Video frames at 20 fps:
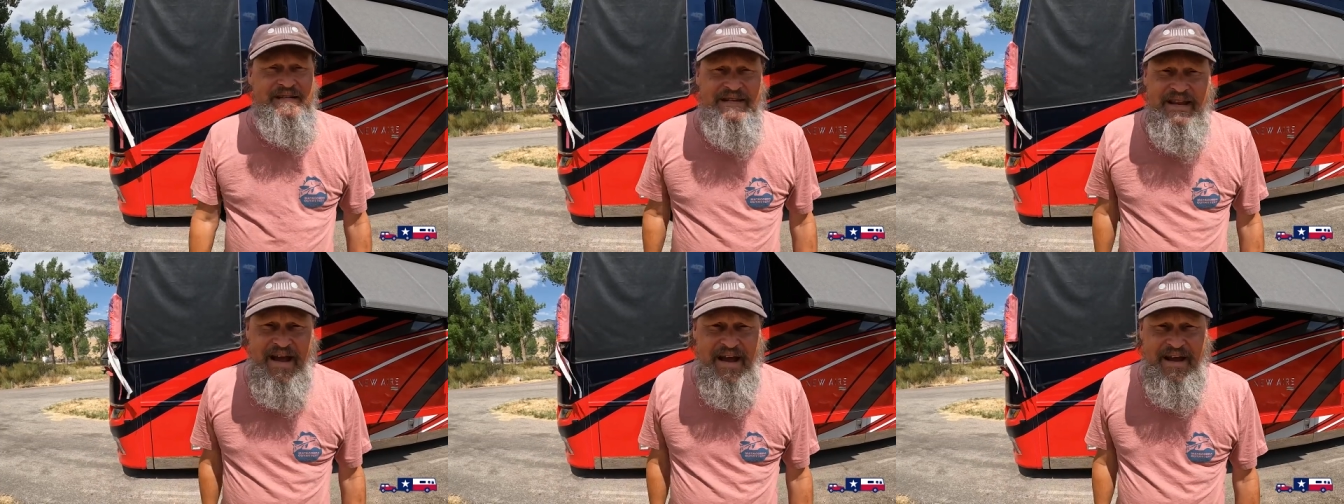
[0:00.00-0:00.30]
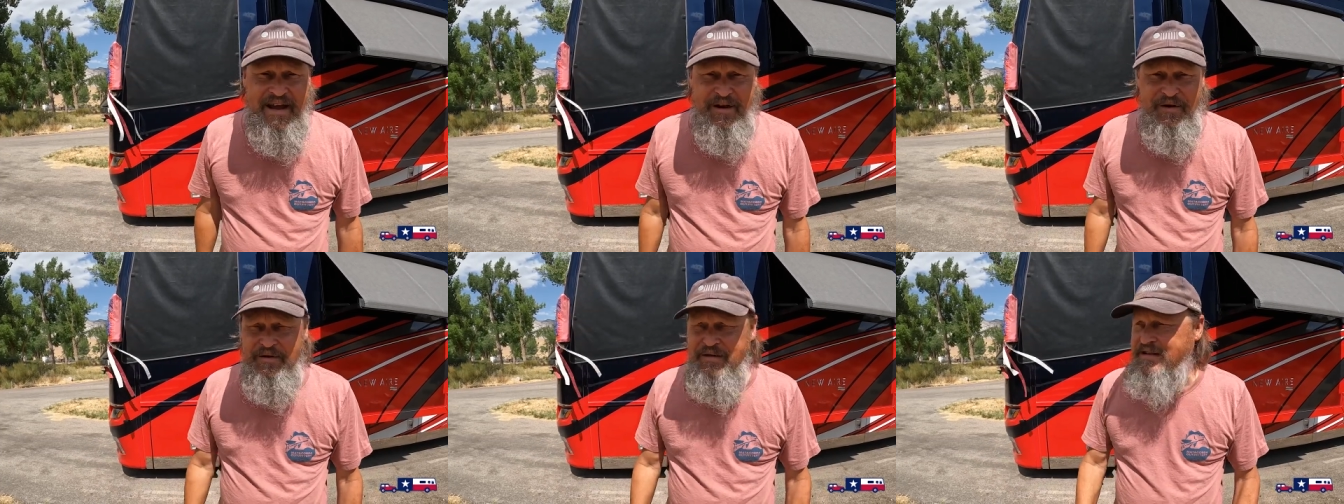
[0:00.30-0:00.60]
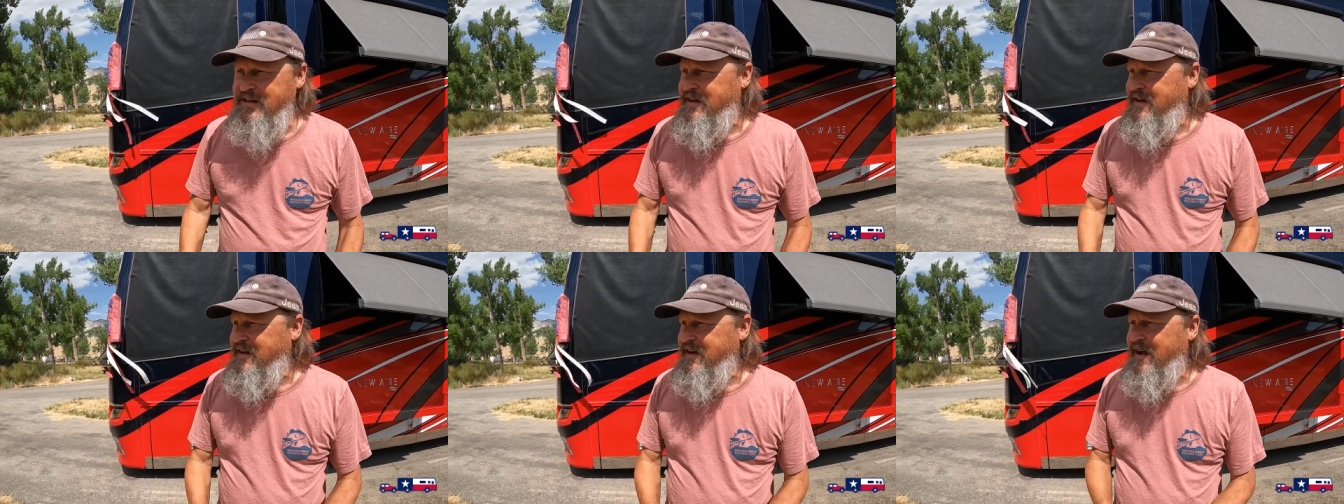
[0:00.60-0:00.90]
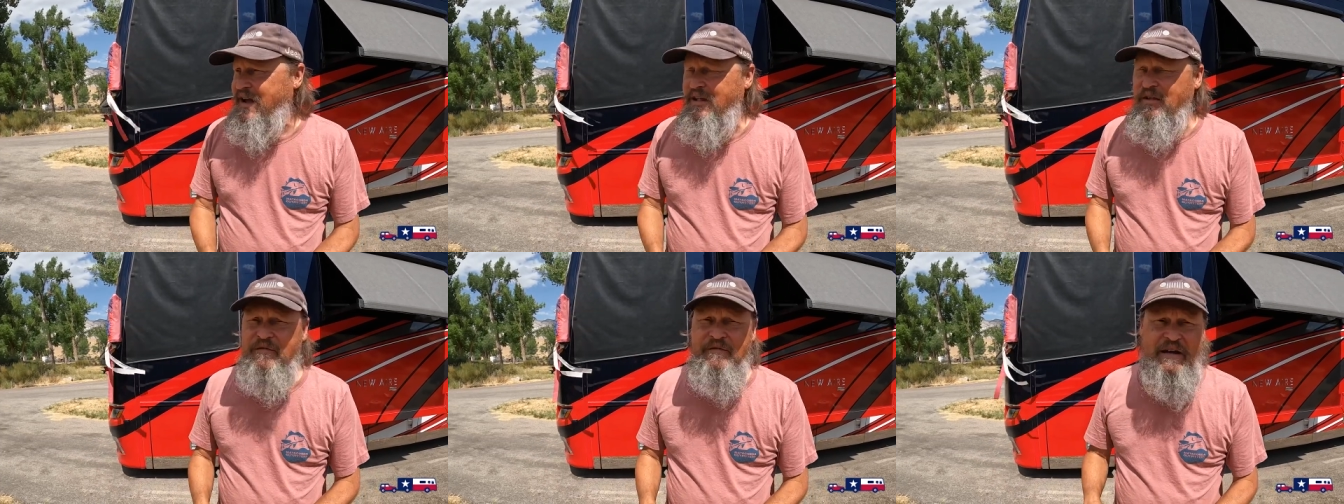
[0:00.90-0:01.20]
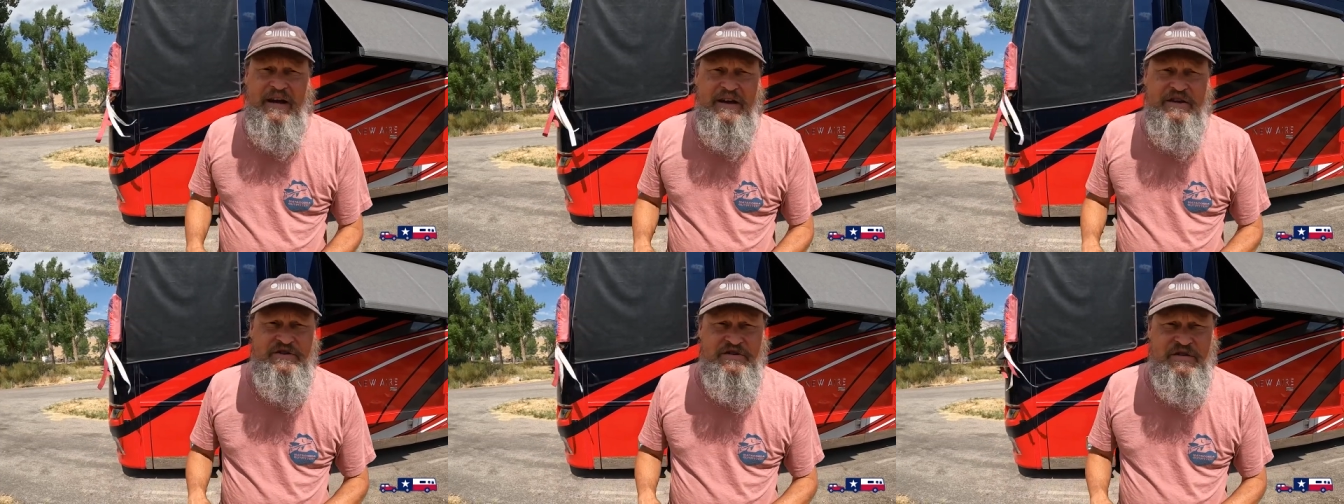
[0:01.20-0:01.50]
down in
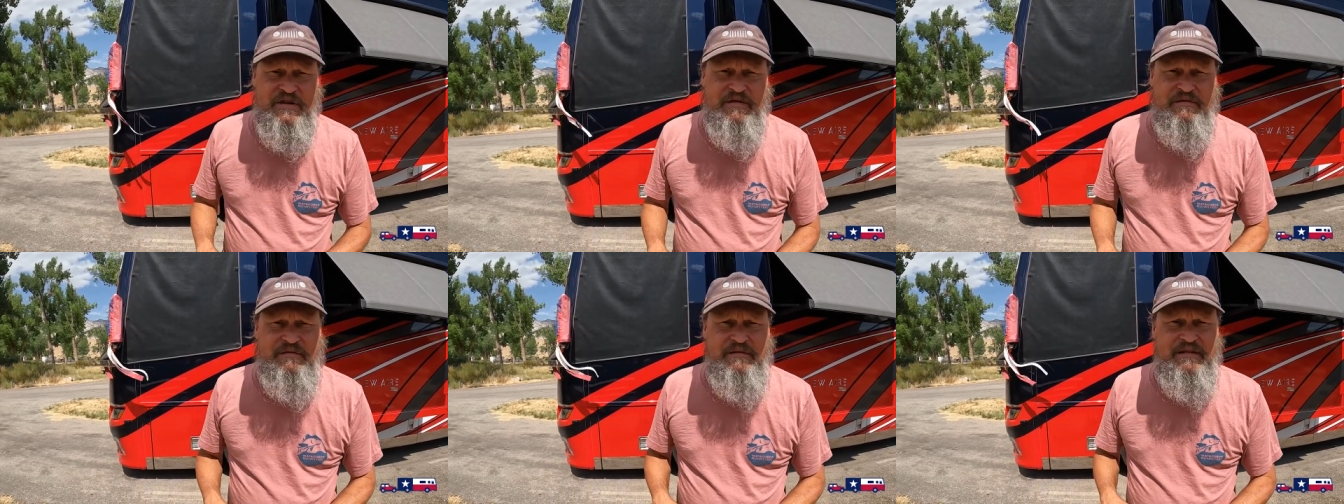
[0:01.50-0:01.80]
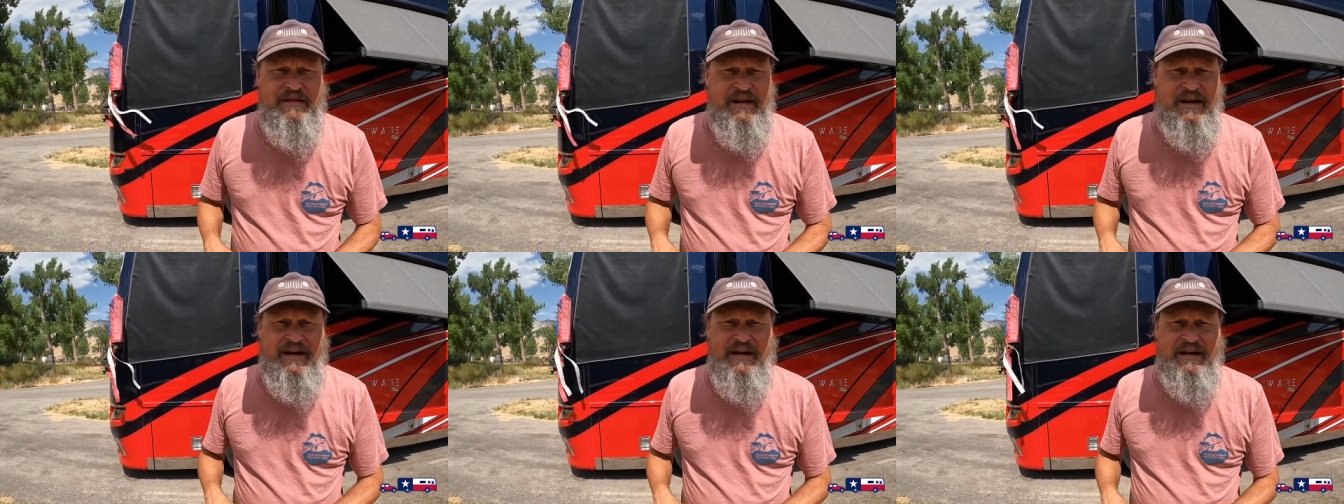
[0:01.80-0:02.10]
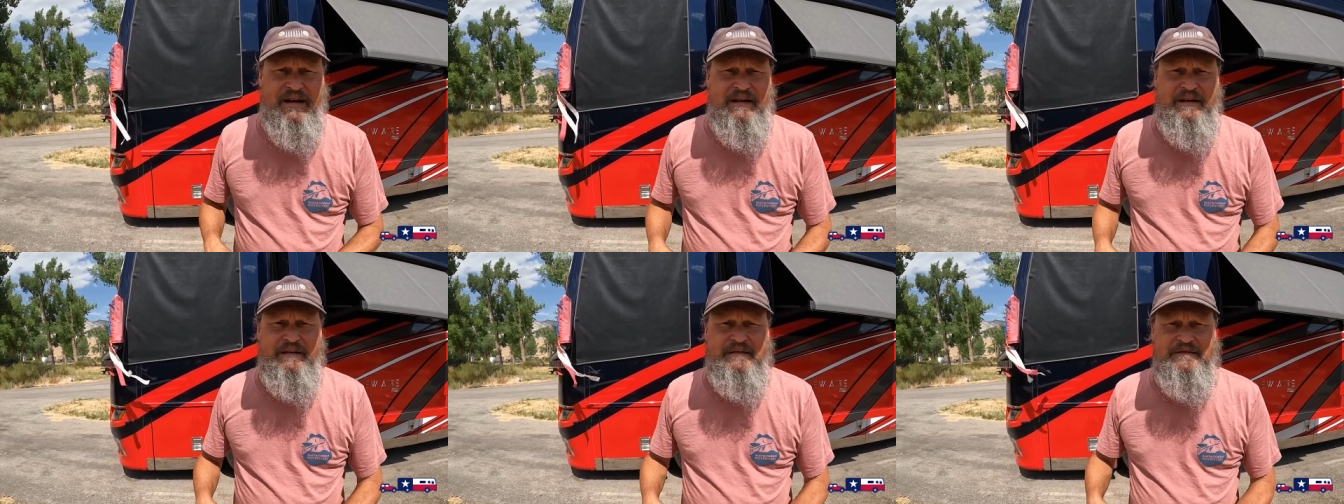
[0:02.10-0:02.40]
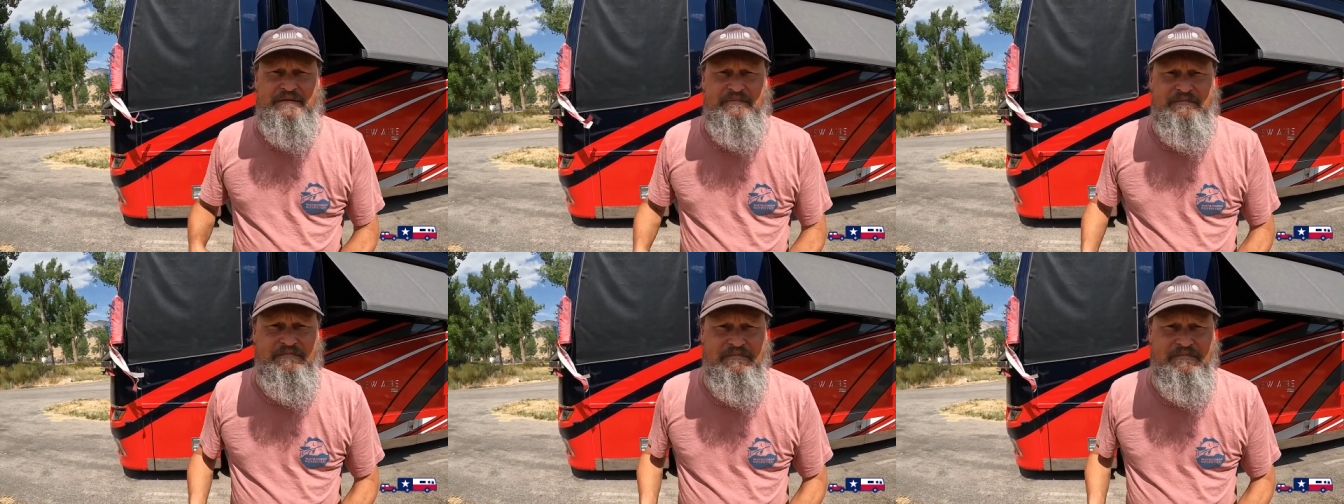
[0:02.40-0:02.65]
elevation uh,